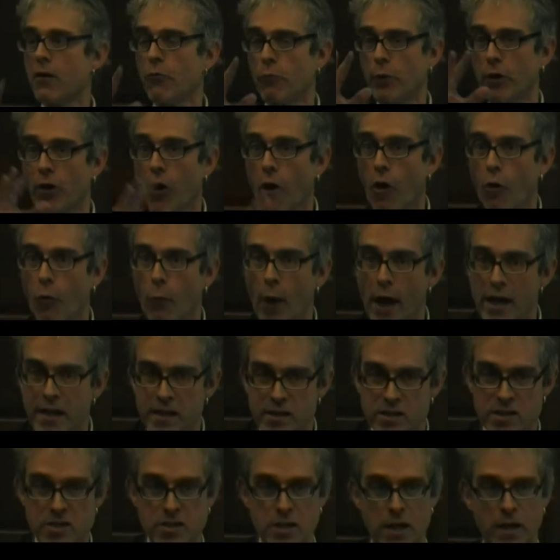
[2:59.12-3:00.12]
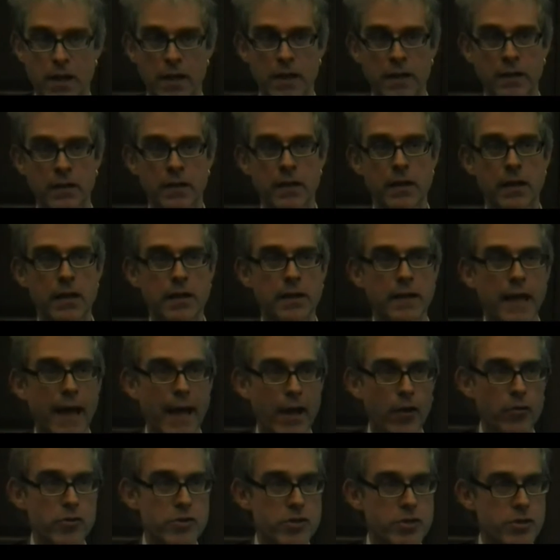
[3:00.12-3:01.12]
We're already seeing in the
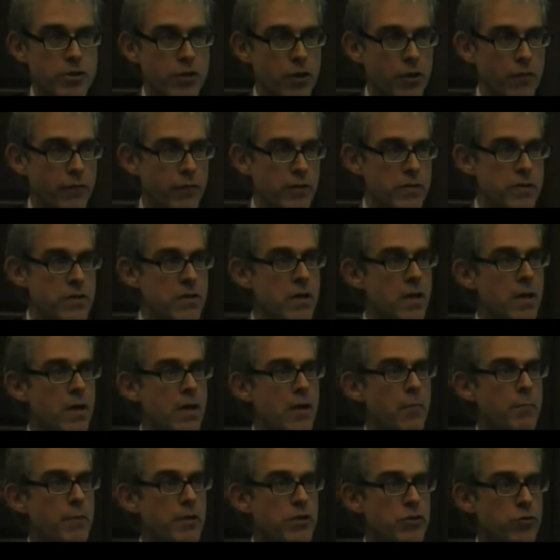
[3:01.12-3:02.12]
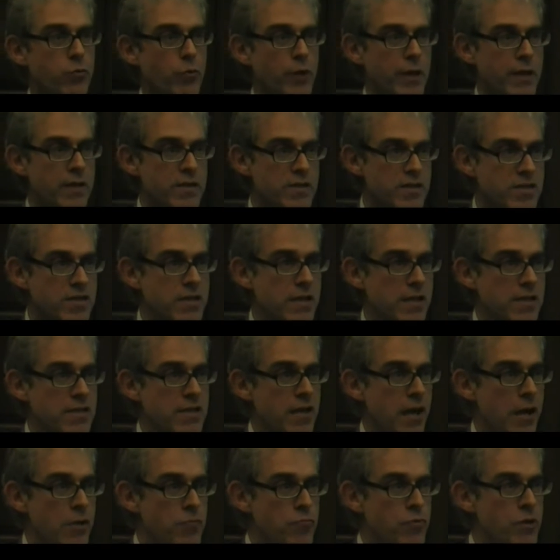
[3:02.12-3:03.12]
health service between
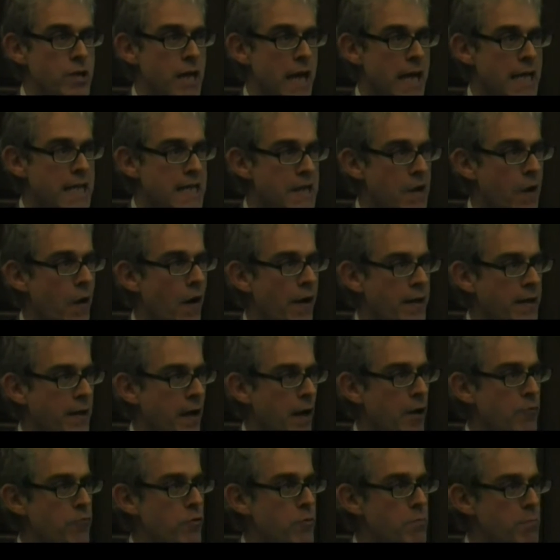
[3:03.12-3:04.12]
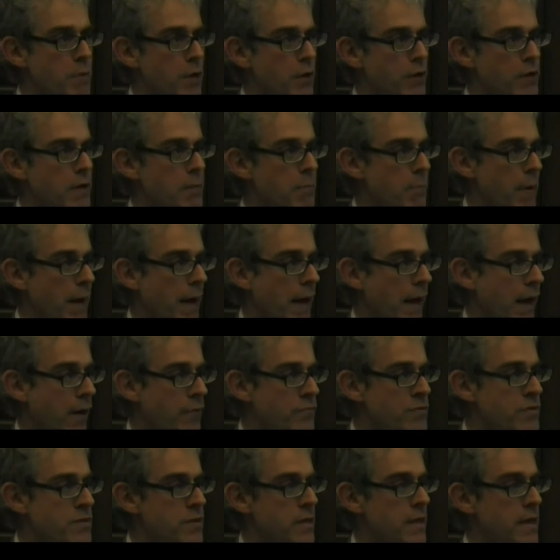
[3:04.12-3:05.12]
600 and 900 million
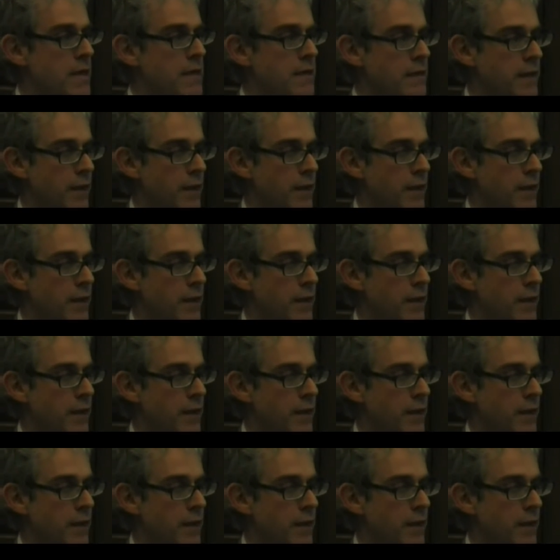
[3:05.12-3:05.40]
pounds in